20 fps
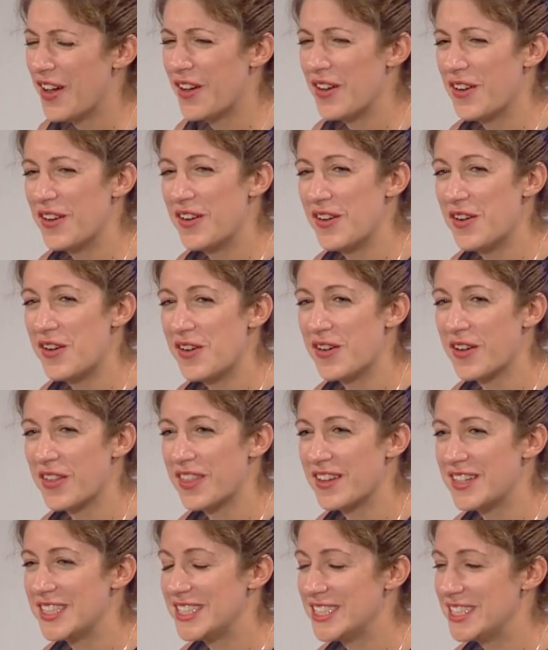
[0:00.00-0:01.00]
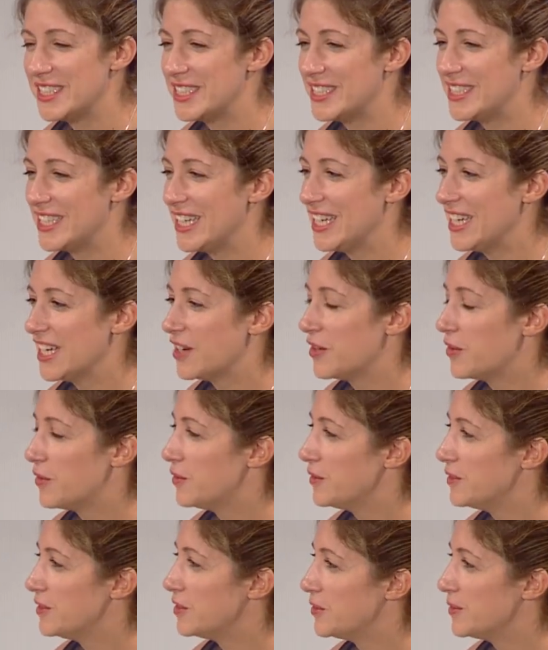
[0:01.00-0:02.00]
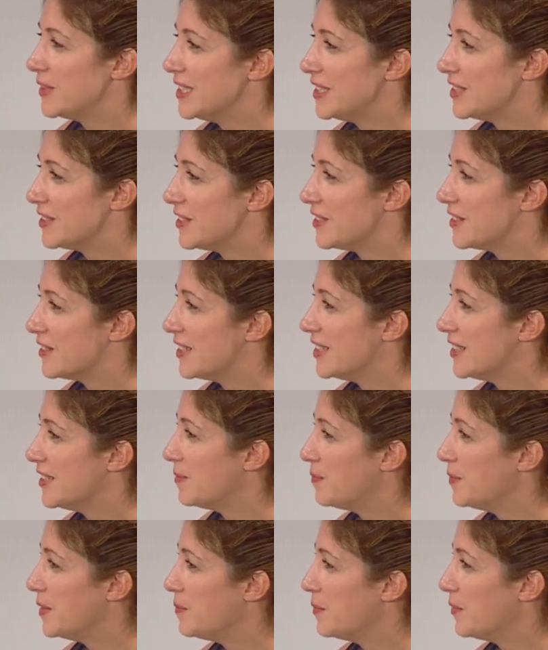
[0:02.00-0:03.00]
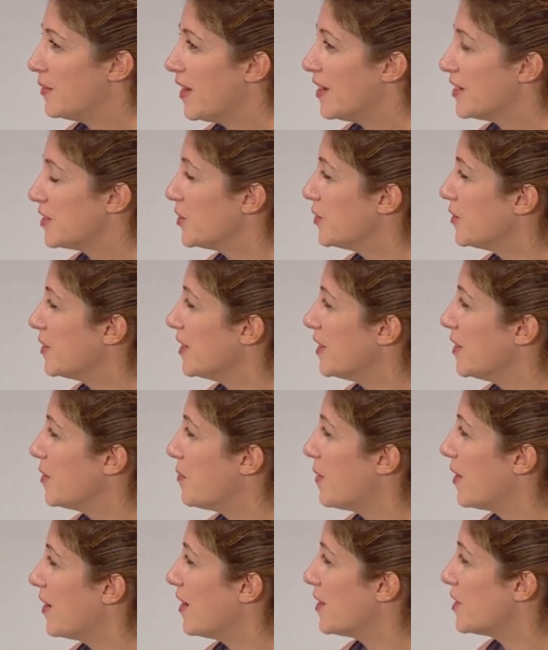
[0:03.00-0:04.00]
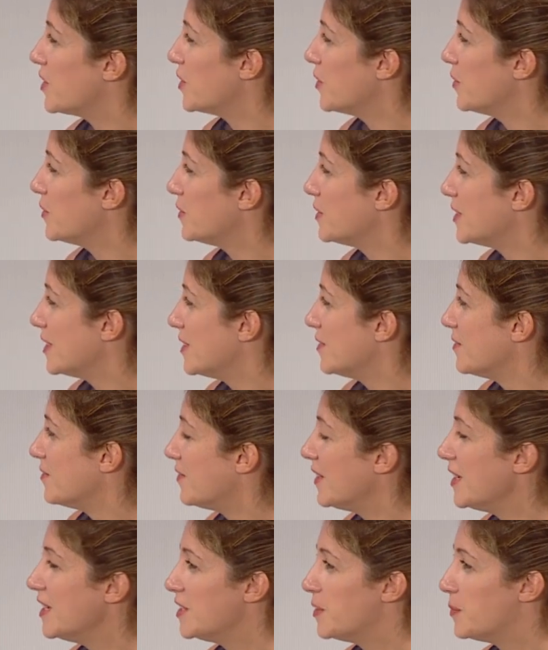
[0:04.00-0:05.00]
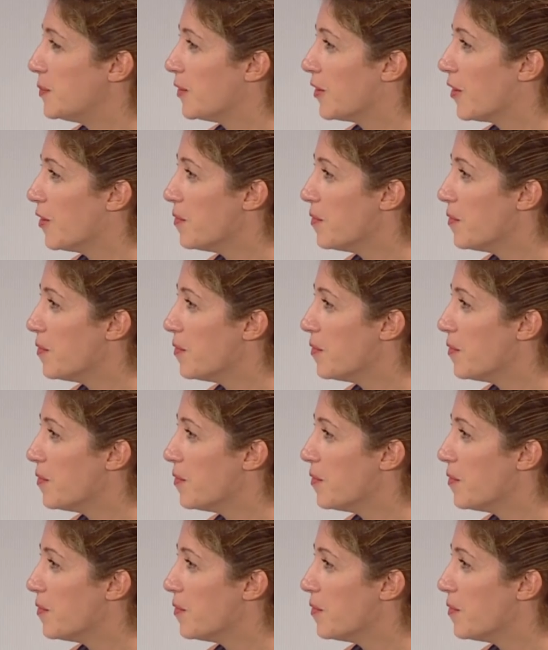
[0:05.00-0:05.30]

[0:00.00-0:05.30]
oh, look, there's this thing called Twitter and people are talking about our shows and Facebook.